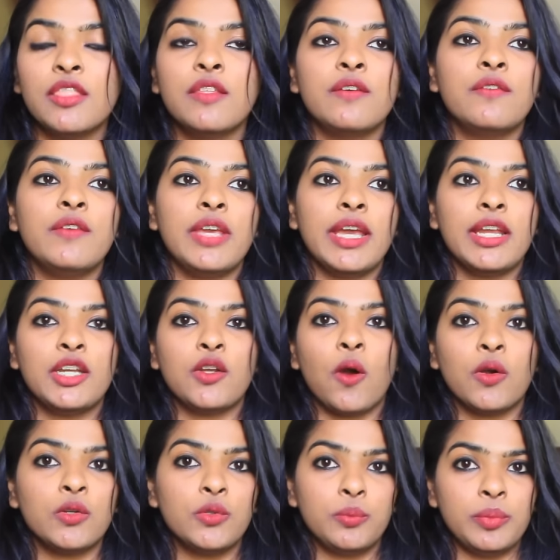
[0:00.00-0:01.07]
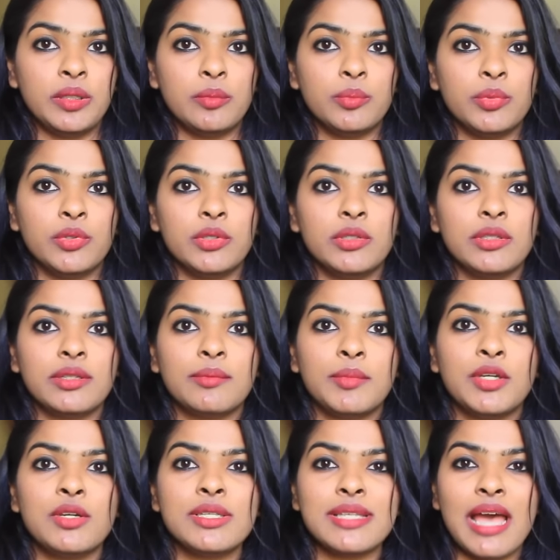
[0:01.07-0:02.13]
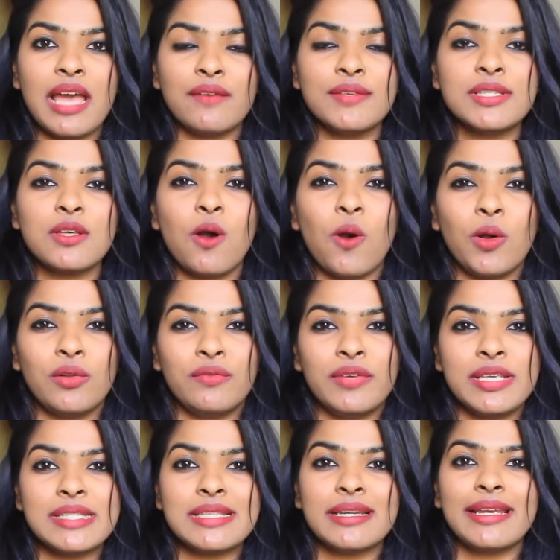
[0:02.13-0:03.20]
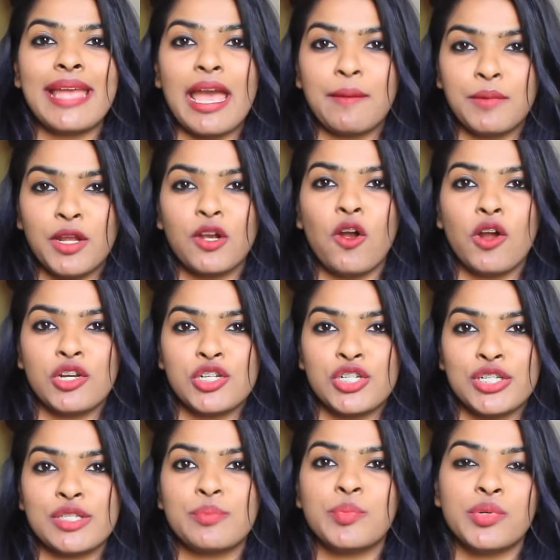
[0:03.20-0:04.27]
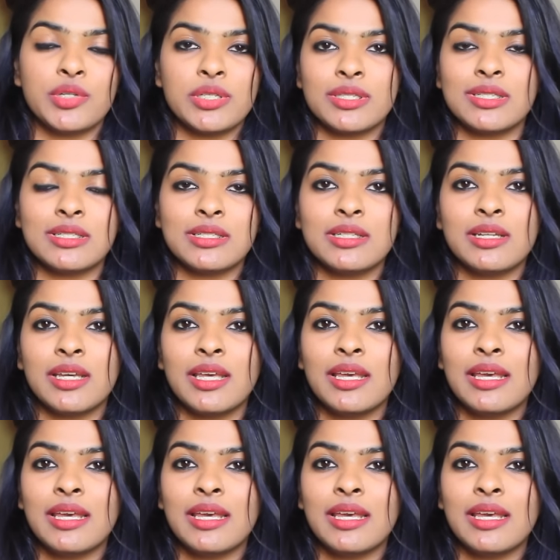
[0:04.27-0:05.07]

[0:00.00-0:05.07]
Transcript: the way I talk to people, because I was always a camera conscious person.